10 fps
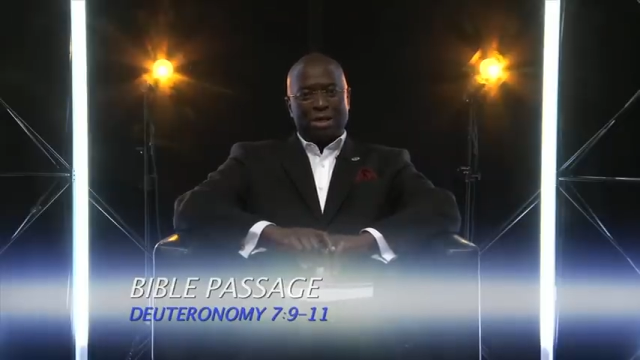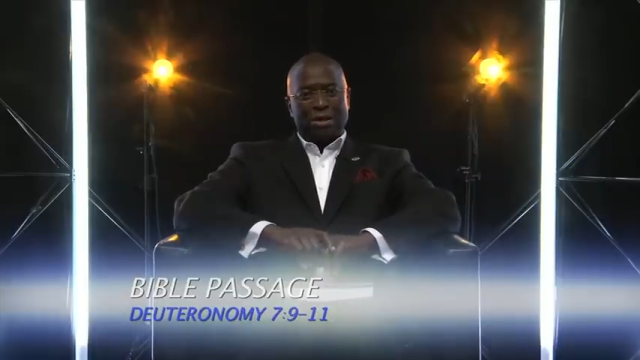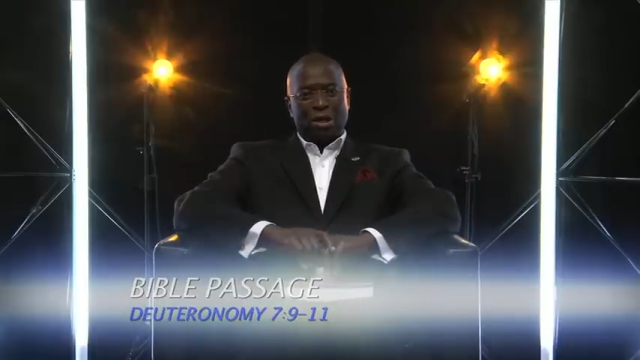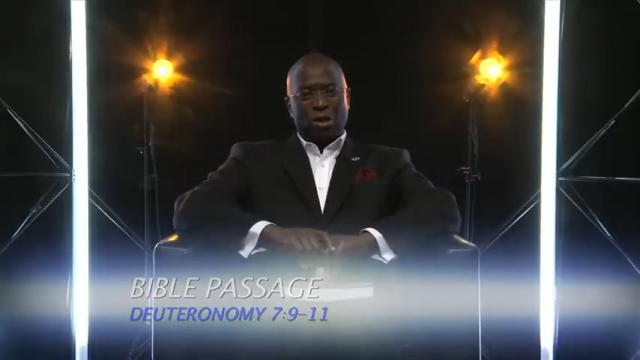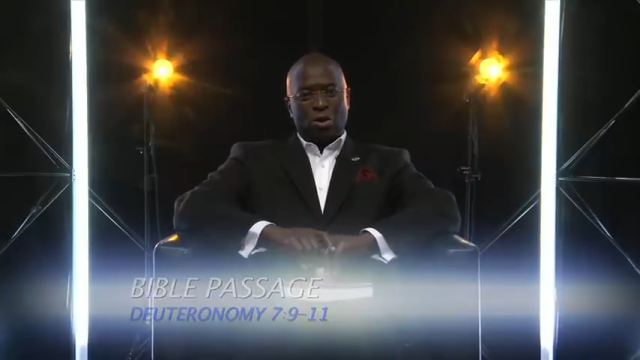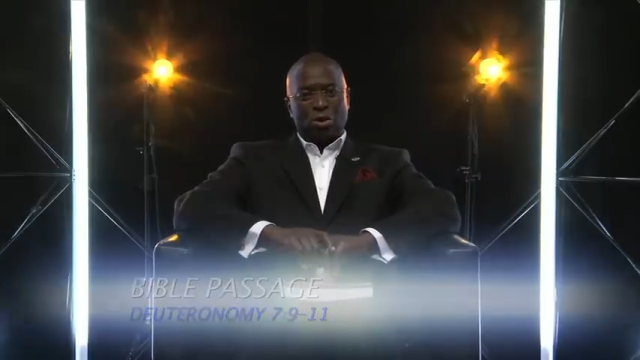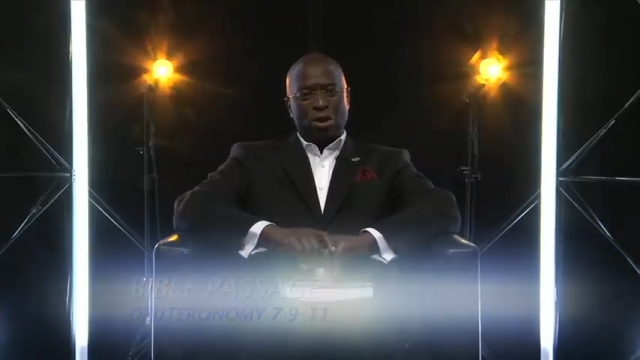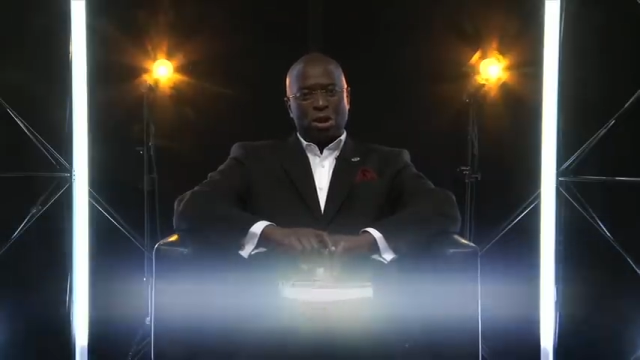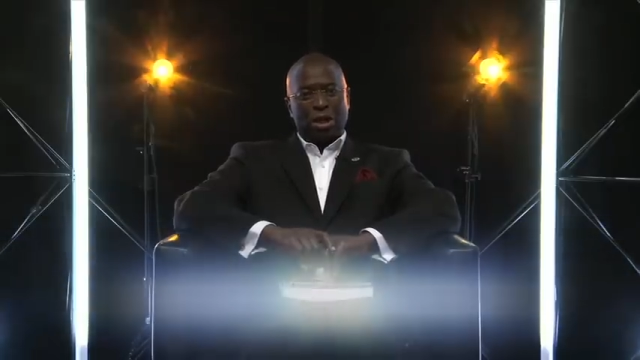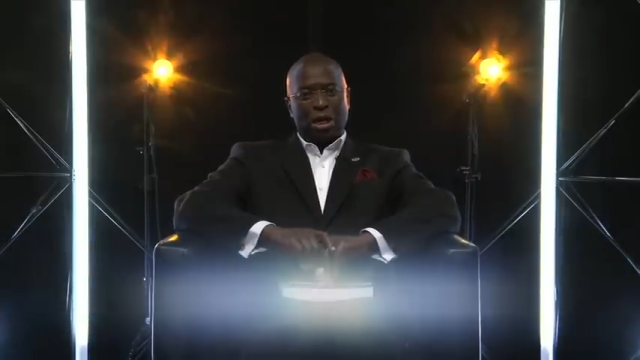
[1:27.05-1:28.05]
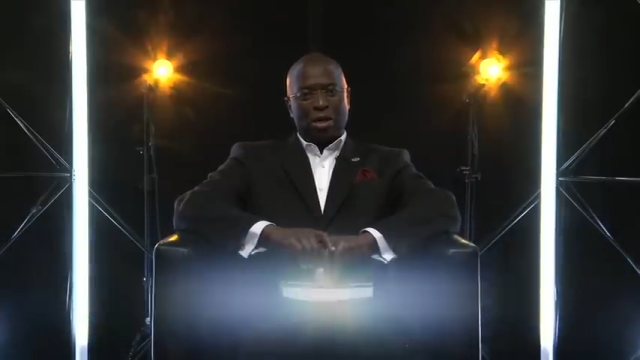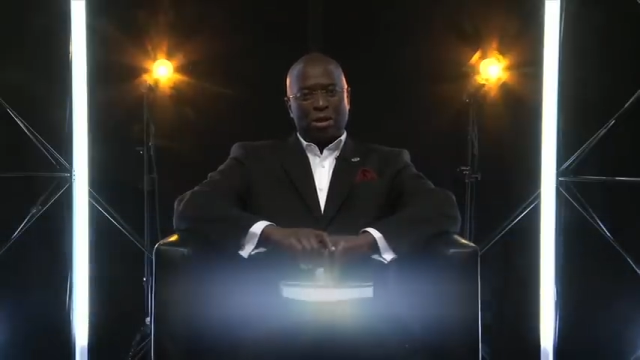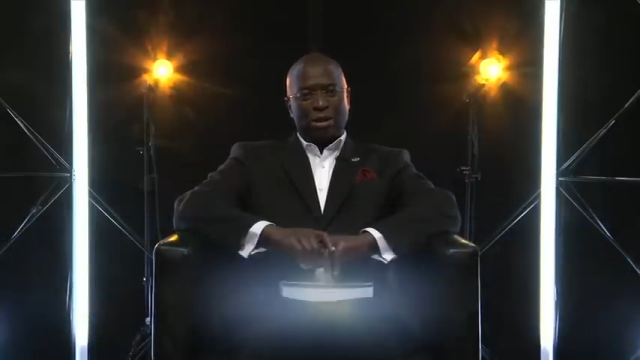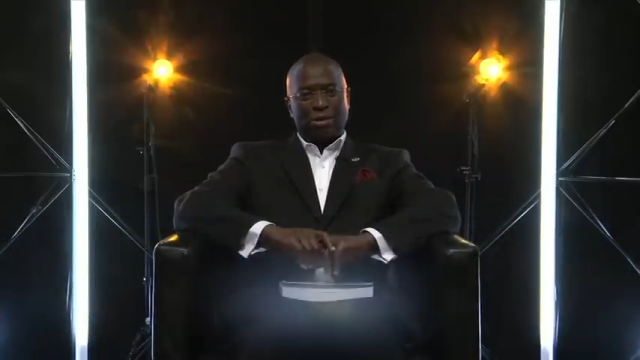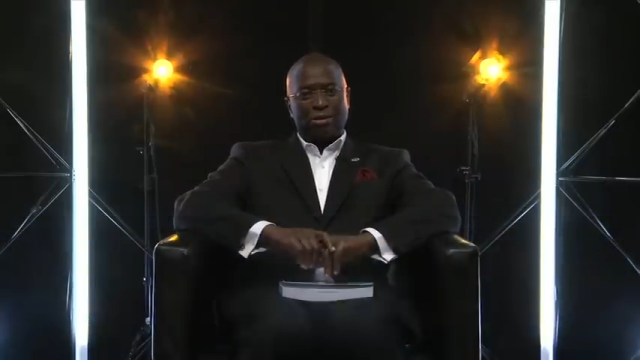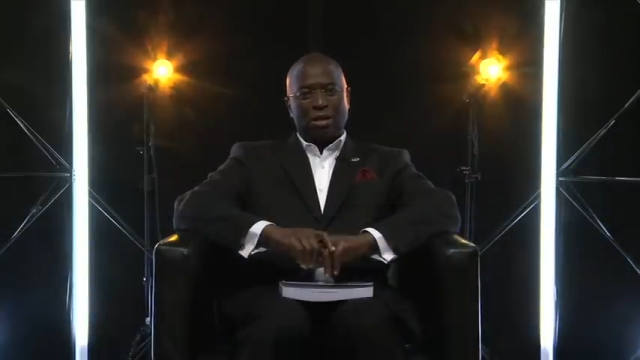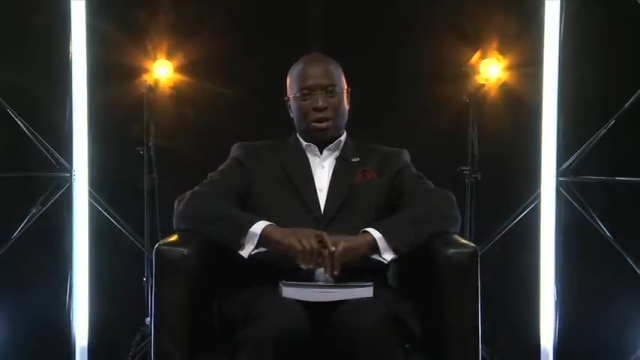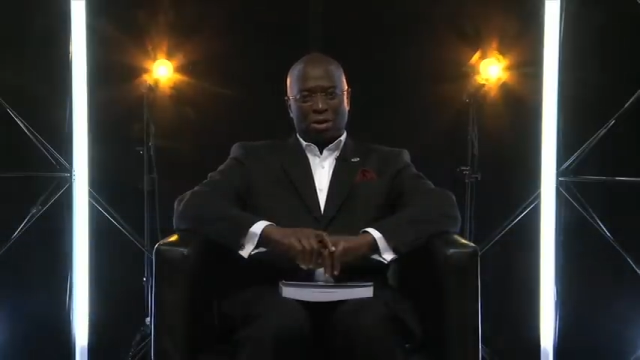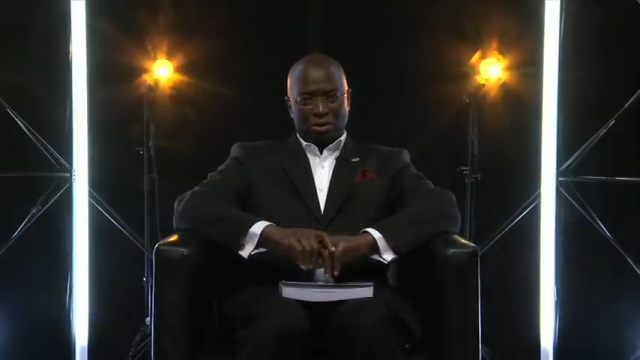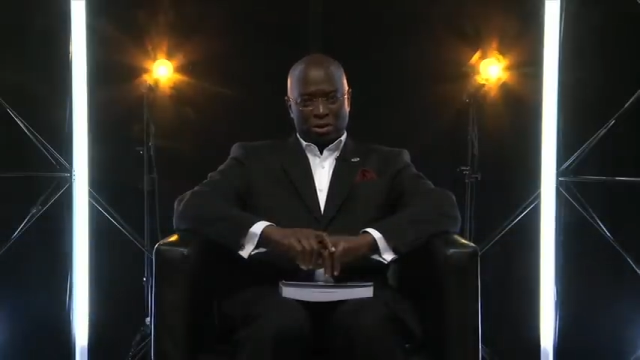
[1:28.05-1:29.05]
that the Lord your God is
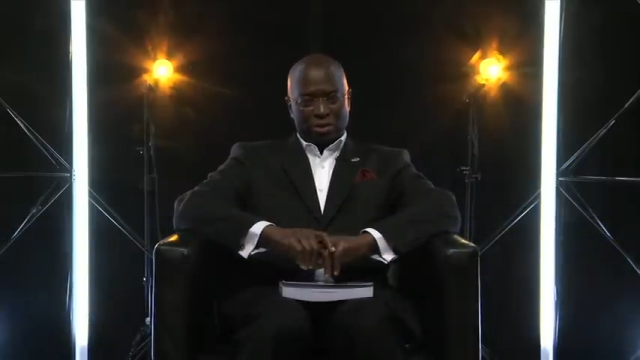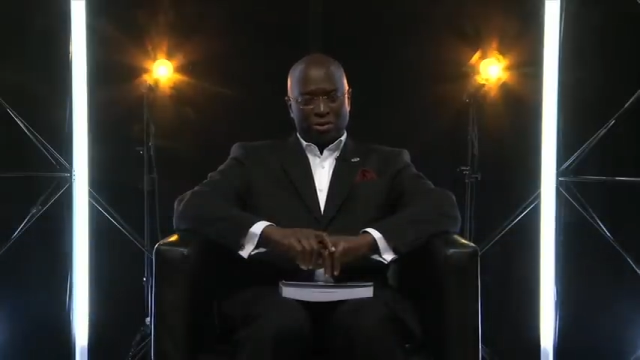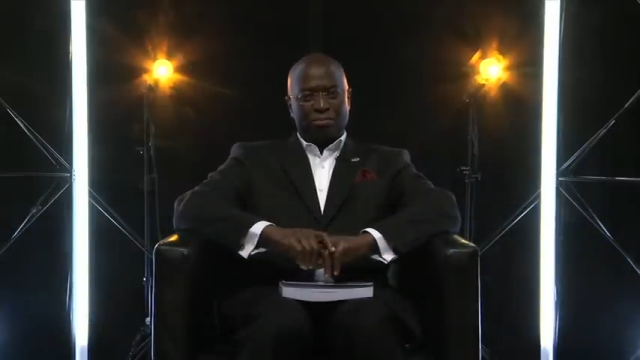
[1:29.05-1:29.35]
God,